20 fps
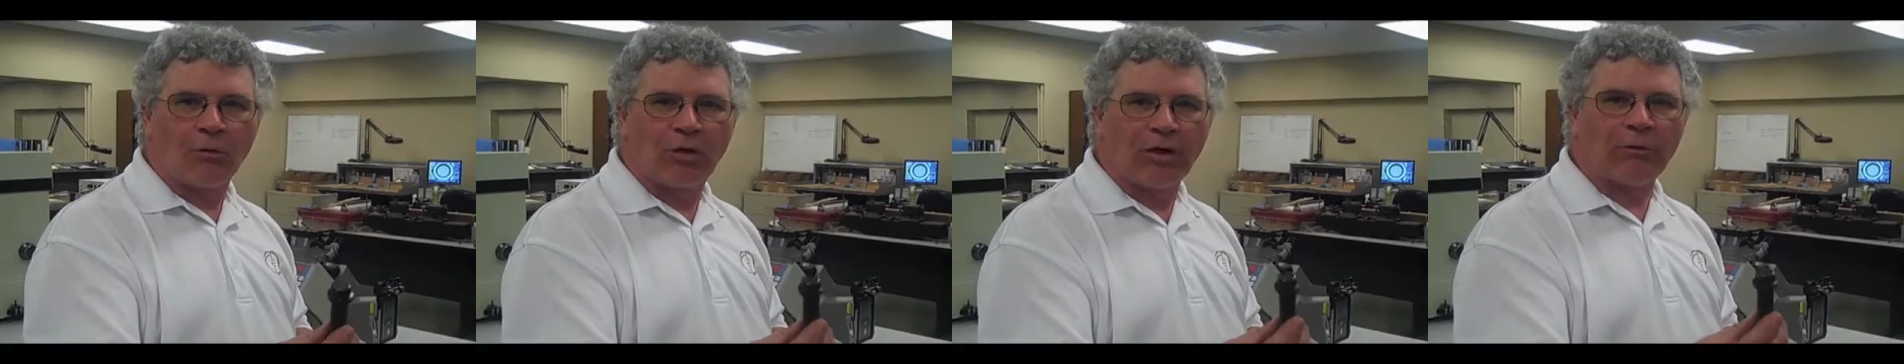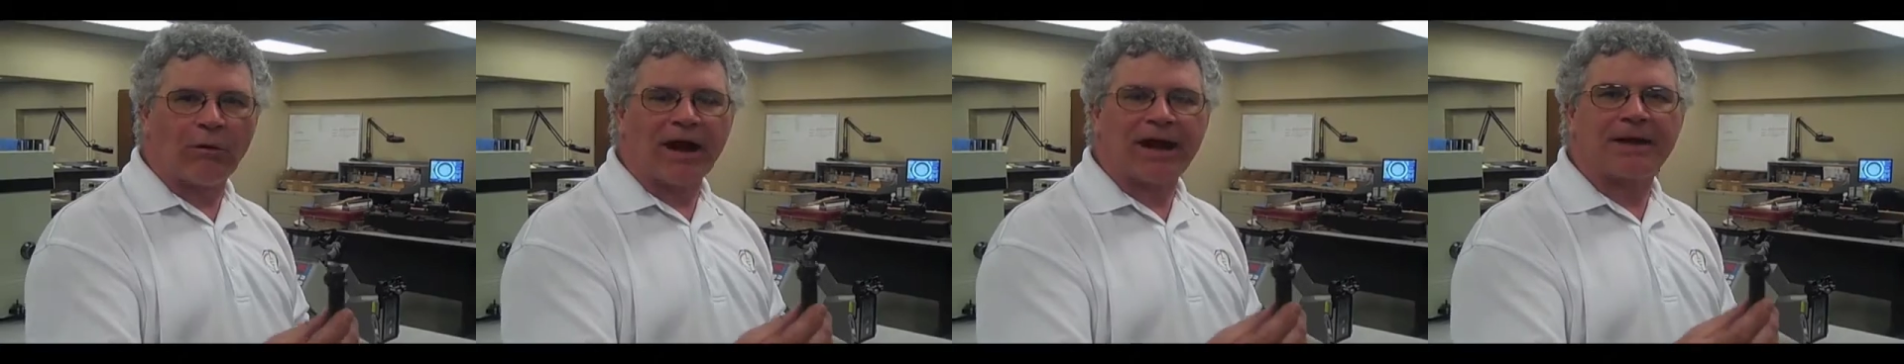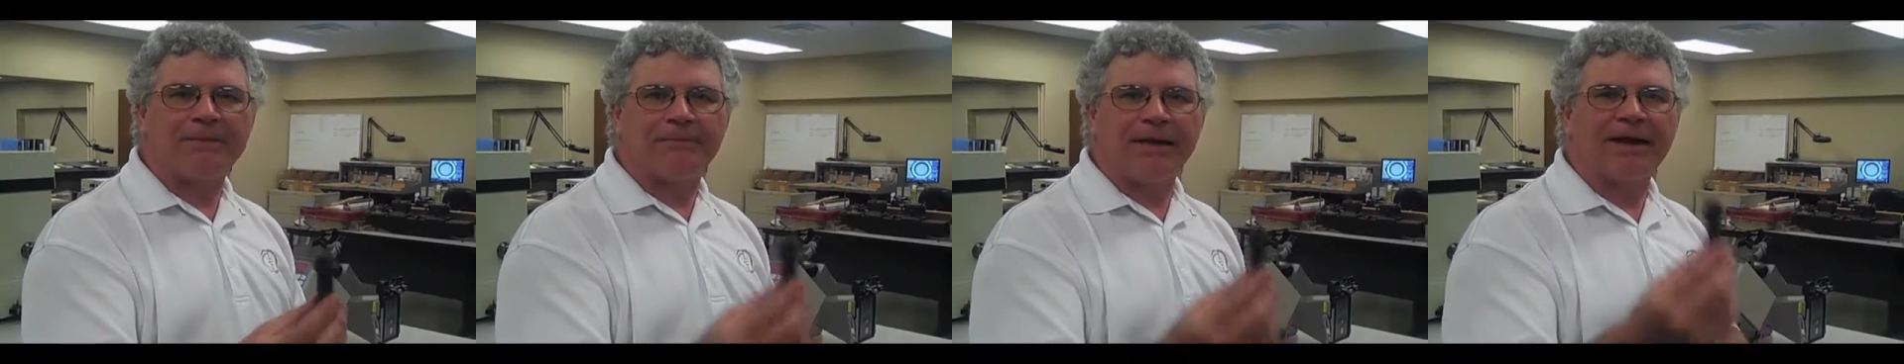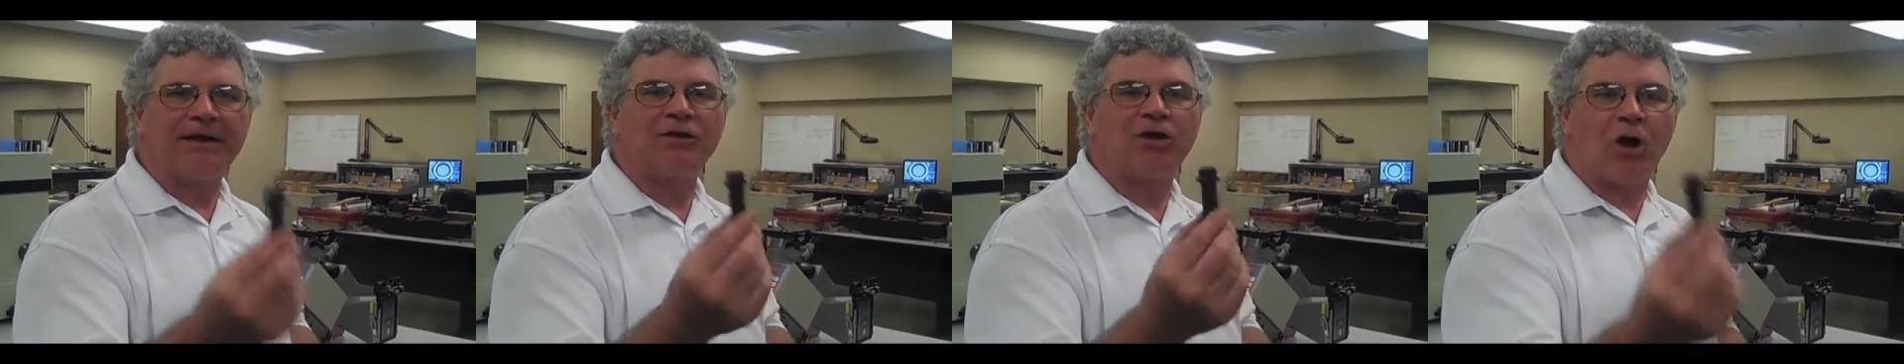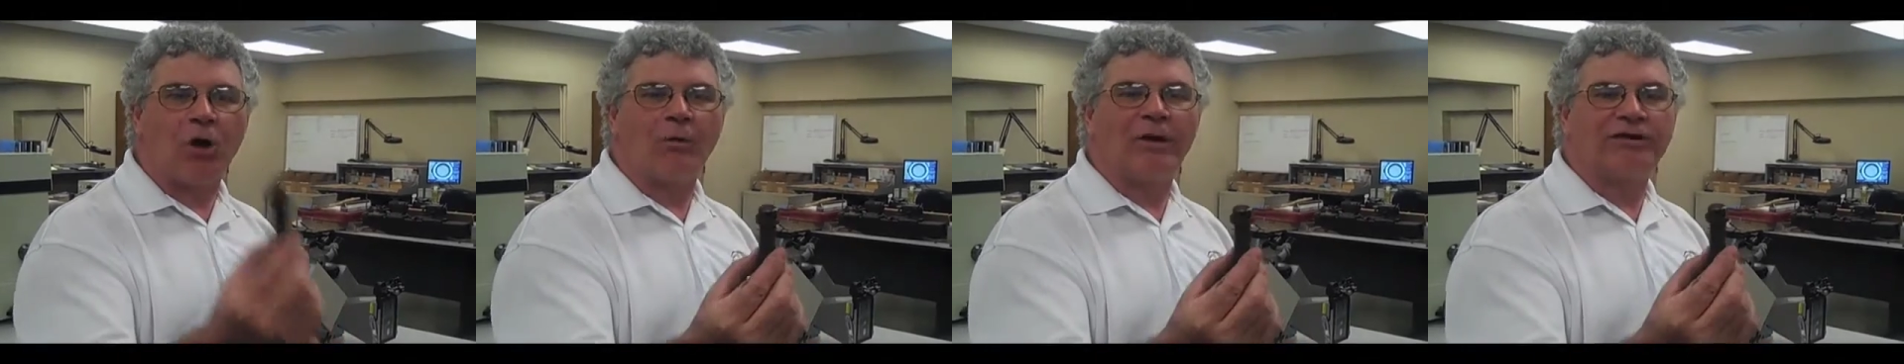
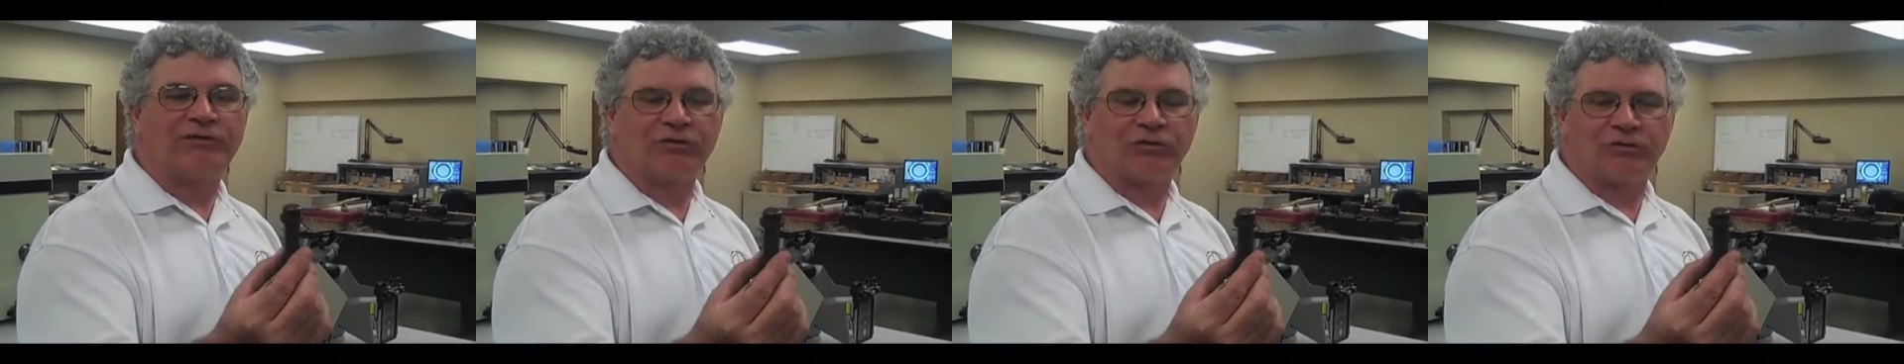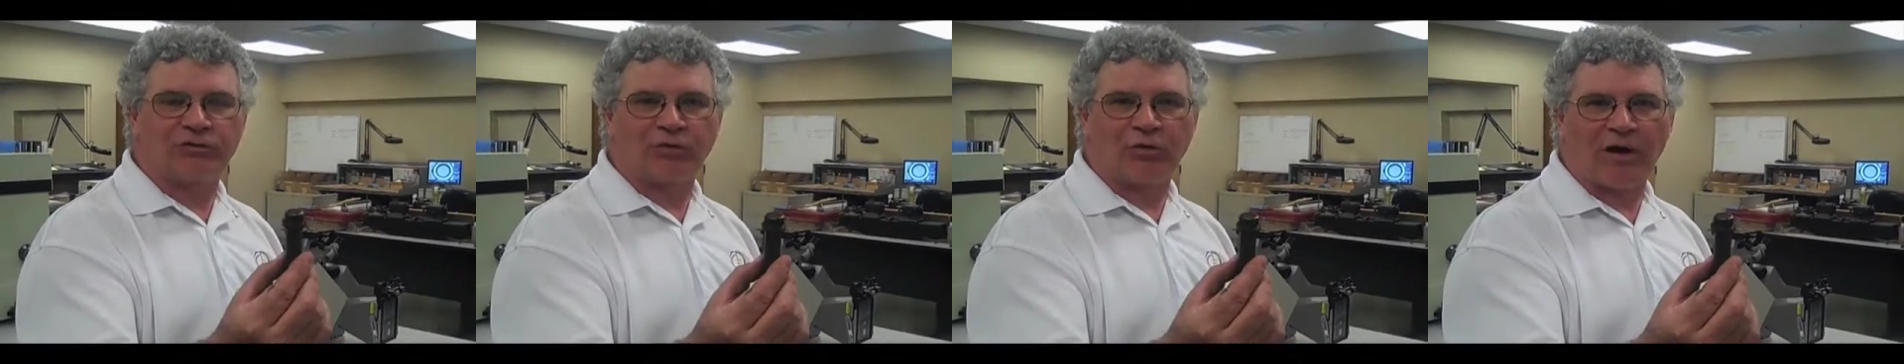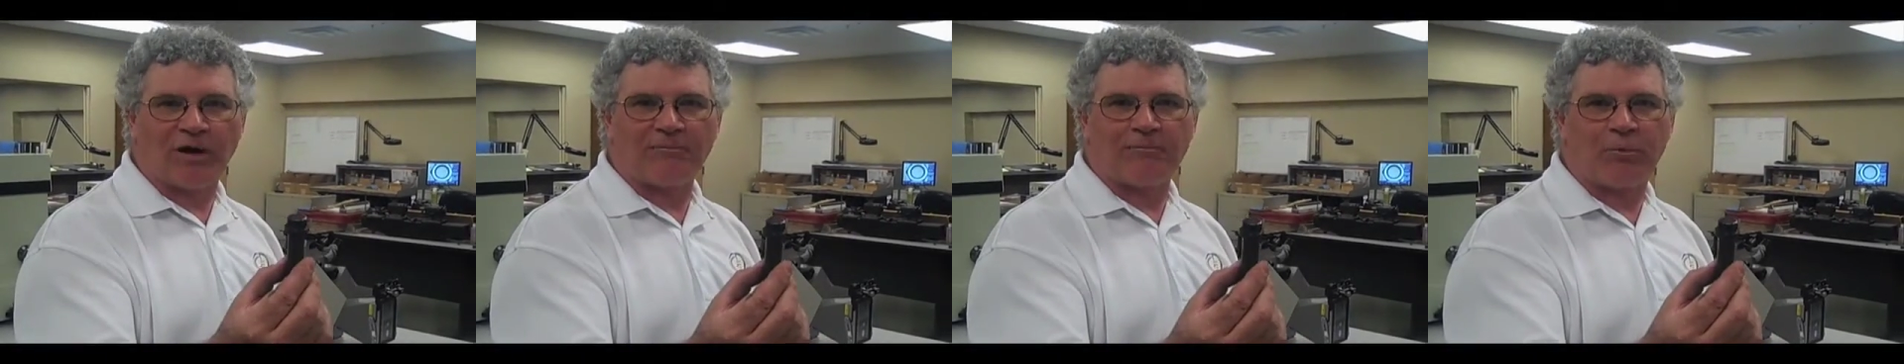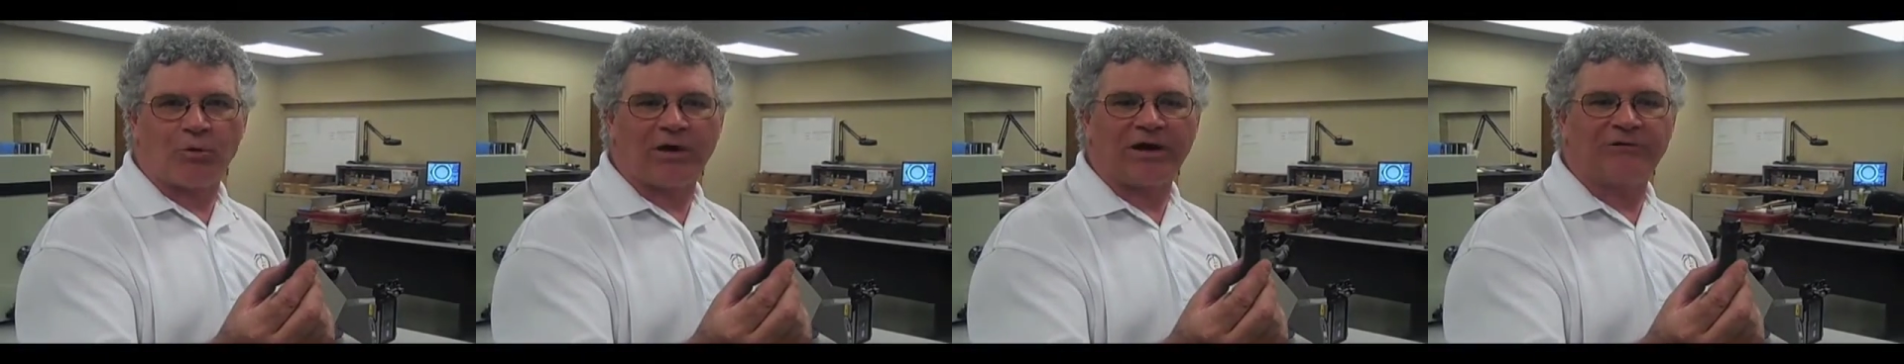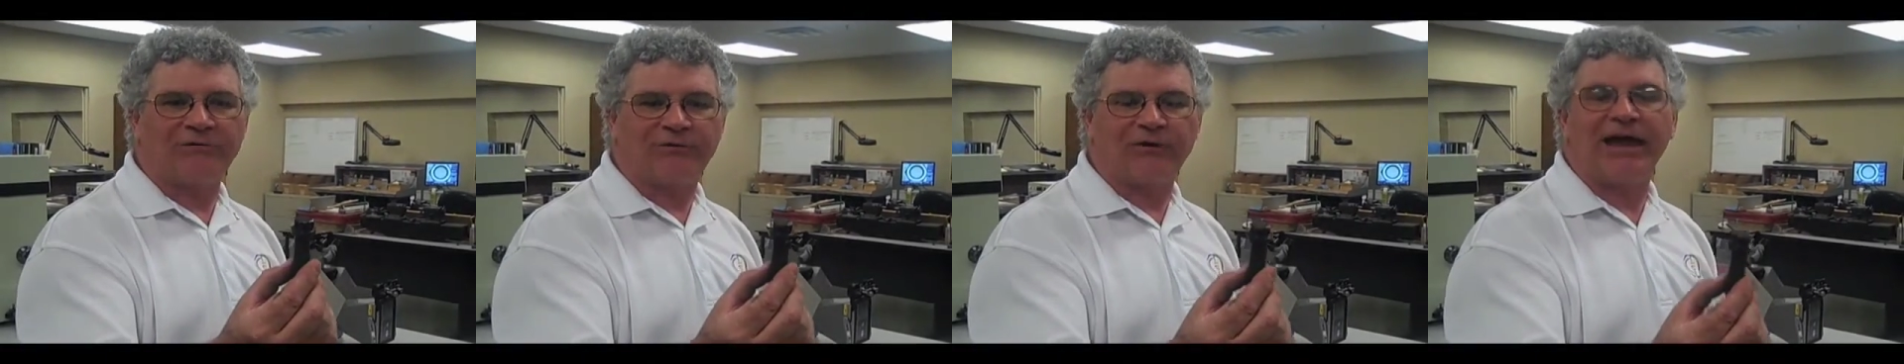recommend going to the
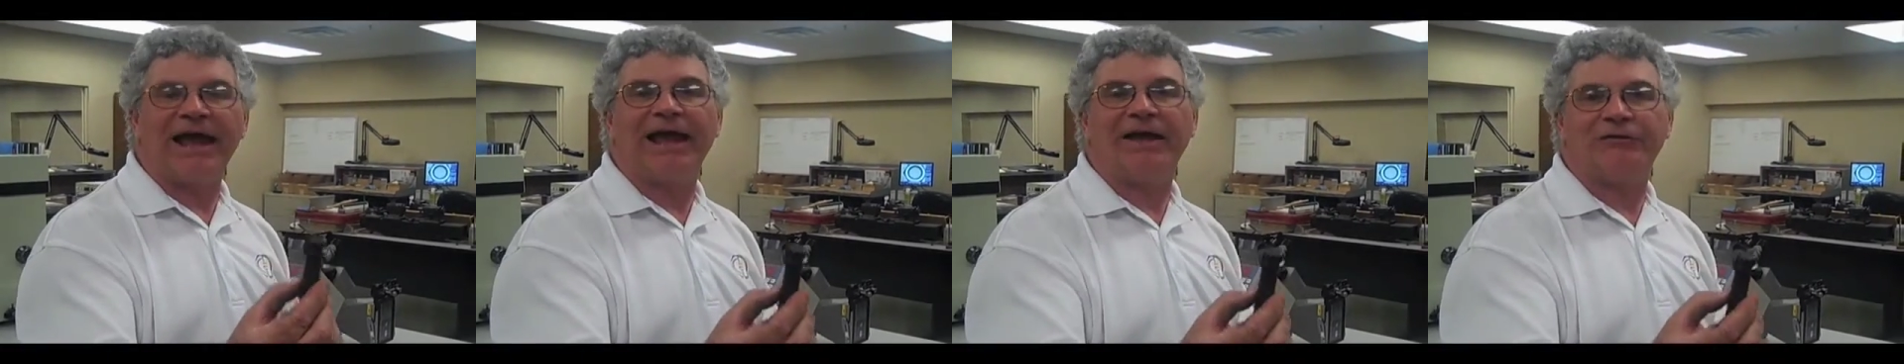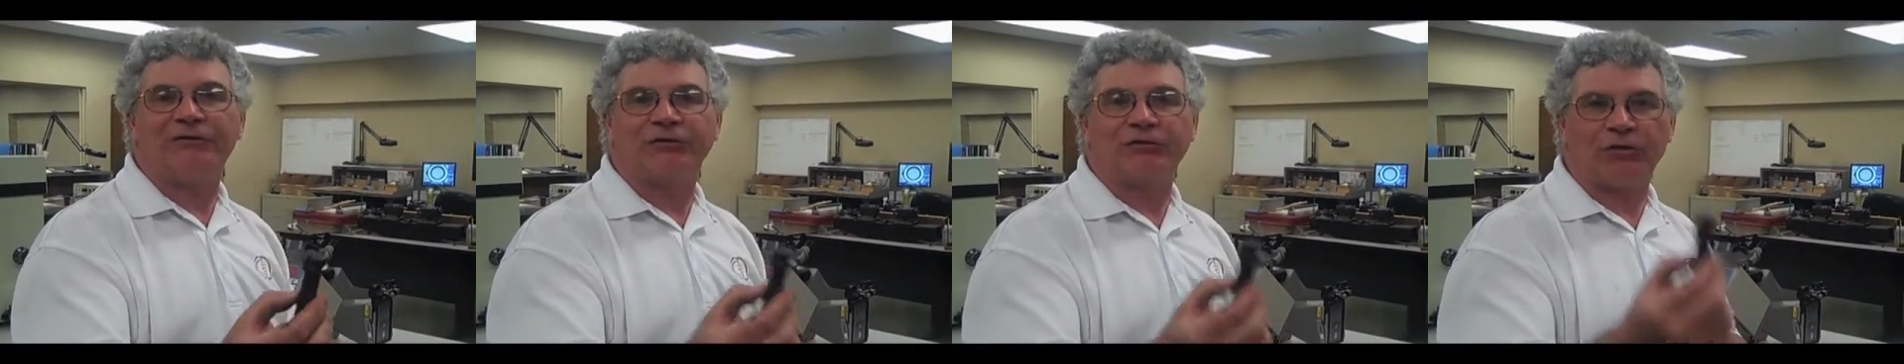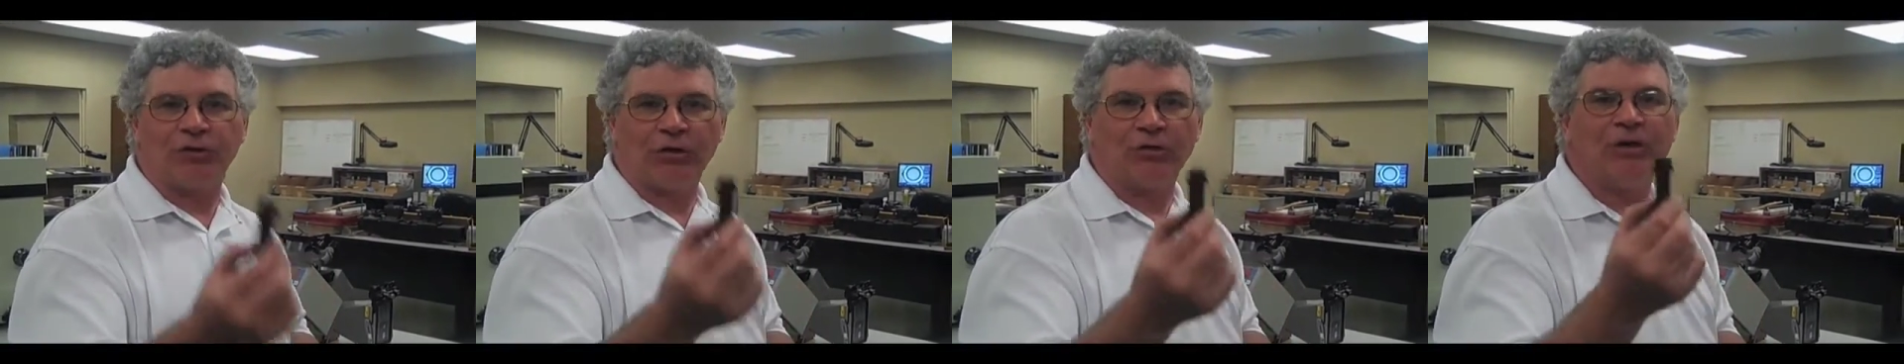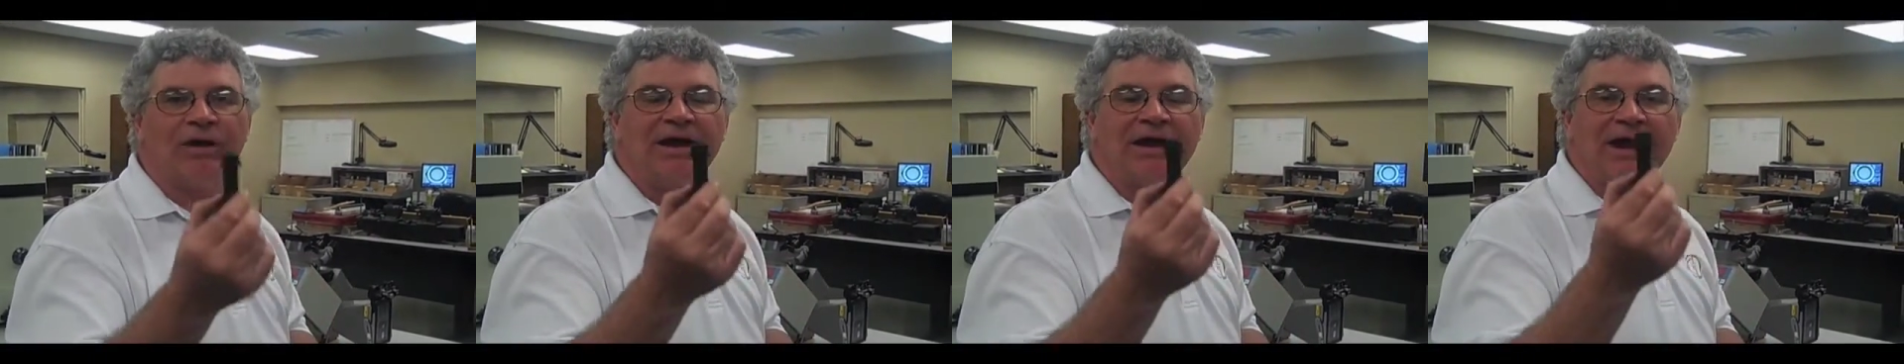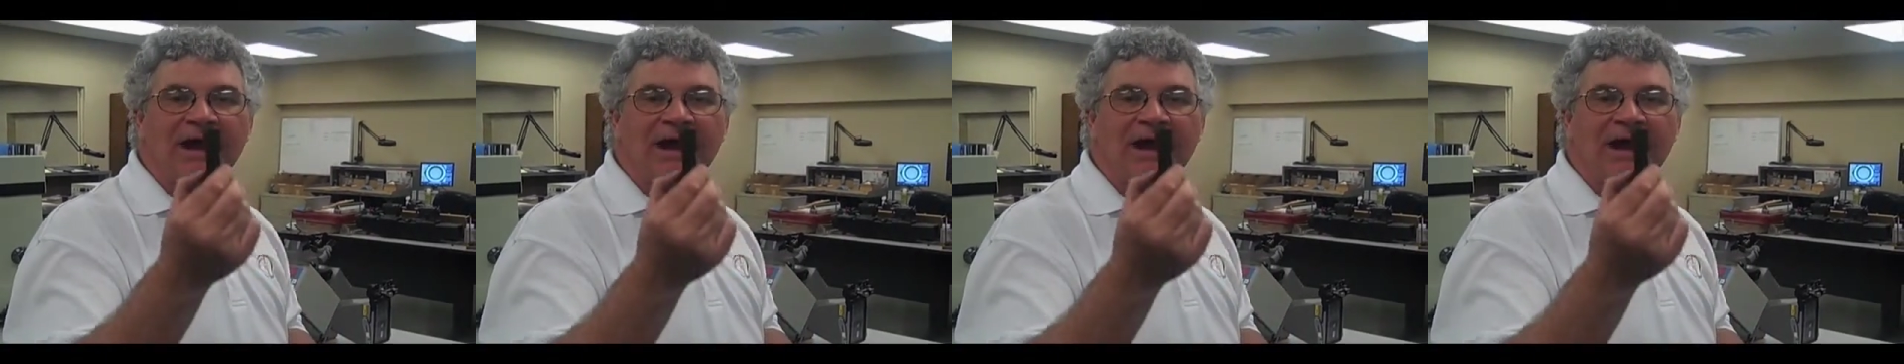12-point flange screw.